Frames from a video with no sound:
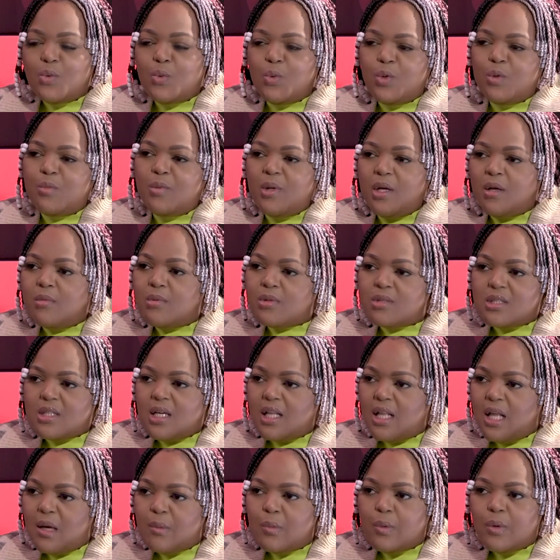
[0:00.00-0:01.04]
we'll be able to
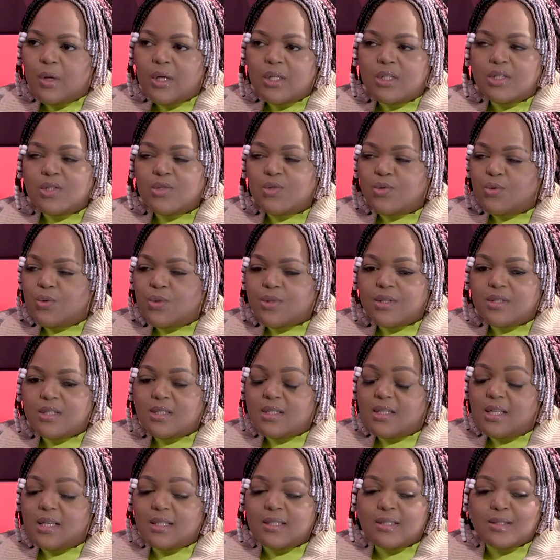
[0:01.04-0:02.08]
collaborate and do all sorts of
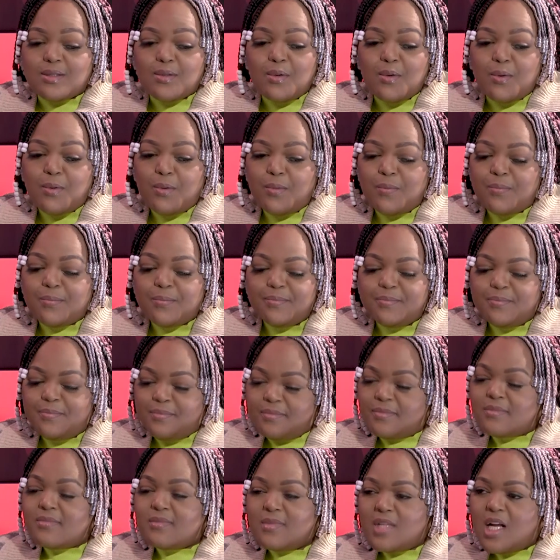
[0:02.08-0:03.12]
things. So
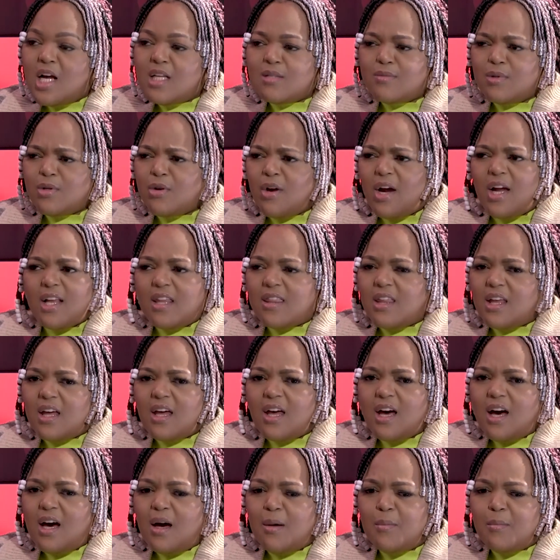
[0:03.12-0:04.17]
it's been great. I think
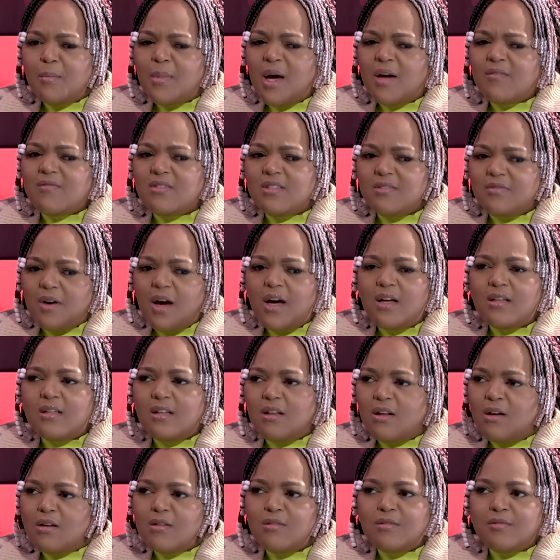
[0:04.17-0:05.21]
I've defied a
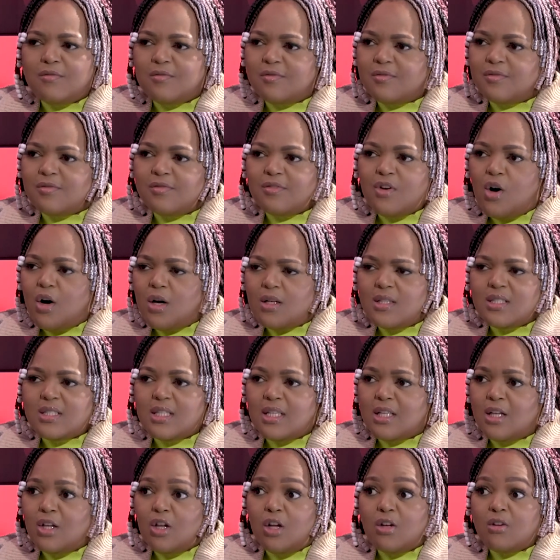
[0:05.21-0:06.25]
lot of odds
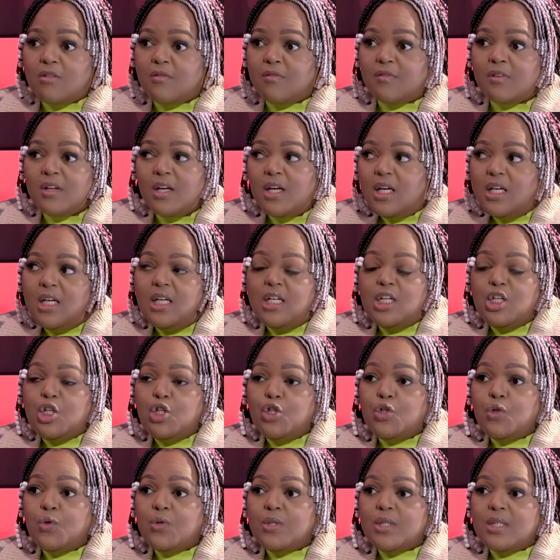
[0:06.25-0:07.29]
and a lot of, you
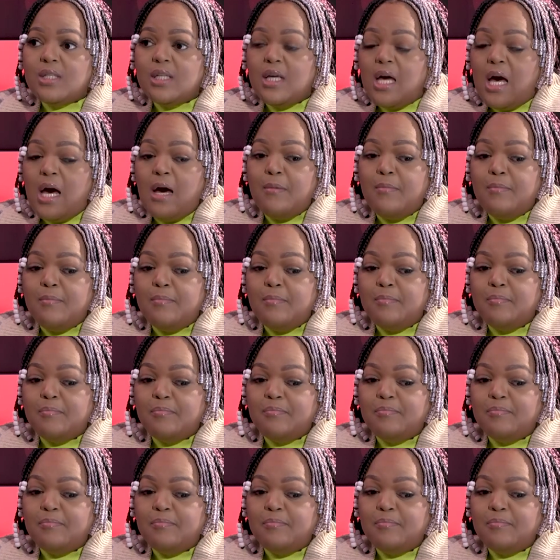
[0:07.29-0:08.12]
know, um,